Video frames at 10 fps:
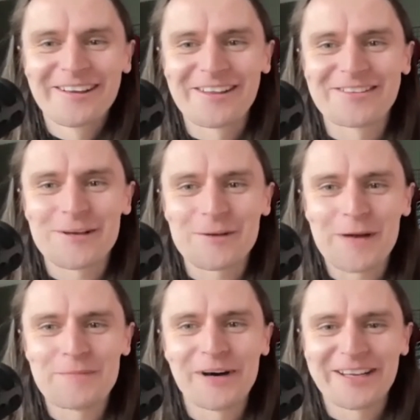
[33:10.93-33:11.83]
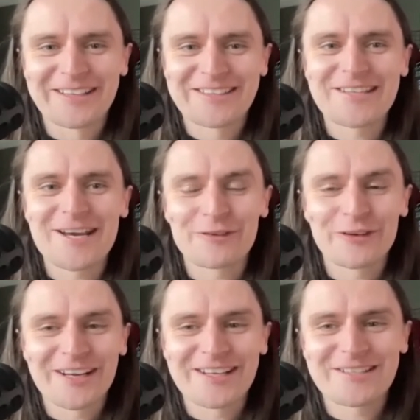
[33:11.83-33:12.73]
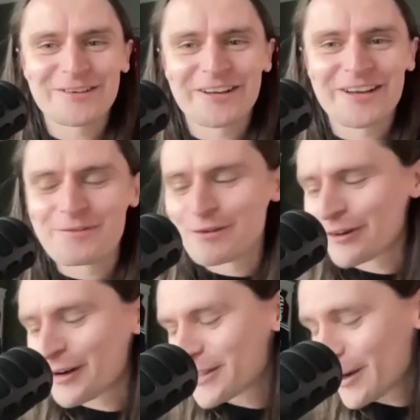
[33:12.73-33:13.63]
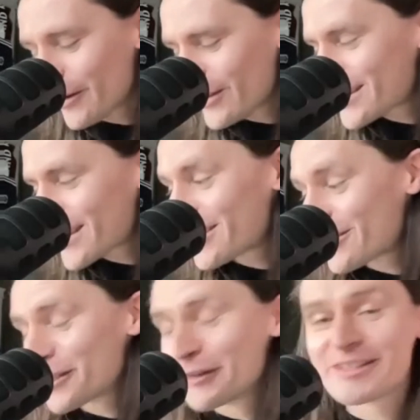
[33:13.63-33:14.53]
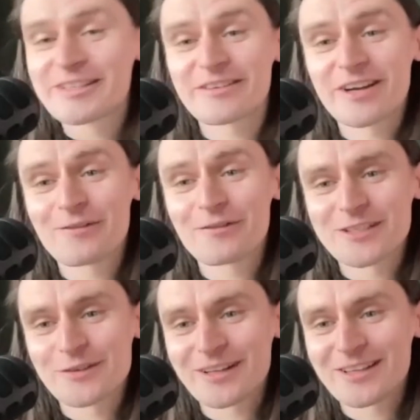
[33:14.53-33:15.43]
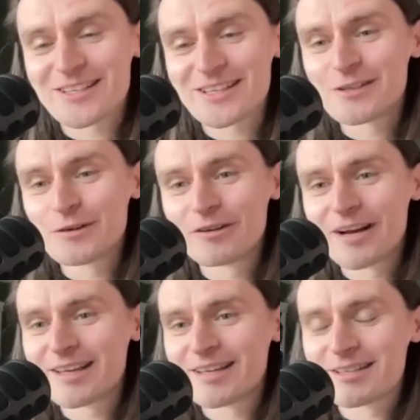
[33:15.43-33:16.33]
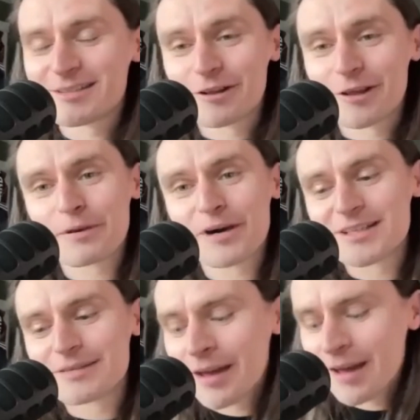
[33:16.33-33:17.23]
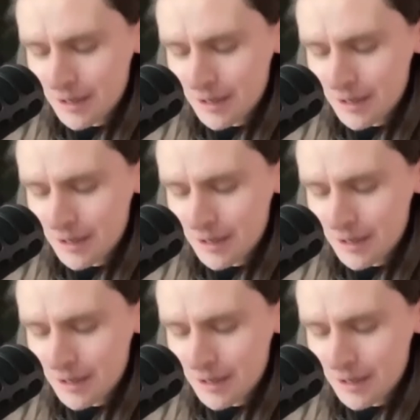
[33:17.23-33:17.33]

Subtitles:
that took my body several days to recover from. So what these guys are doing to recover as quickly as they do already is really impressive.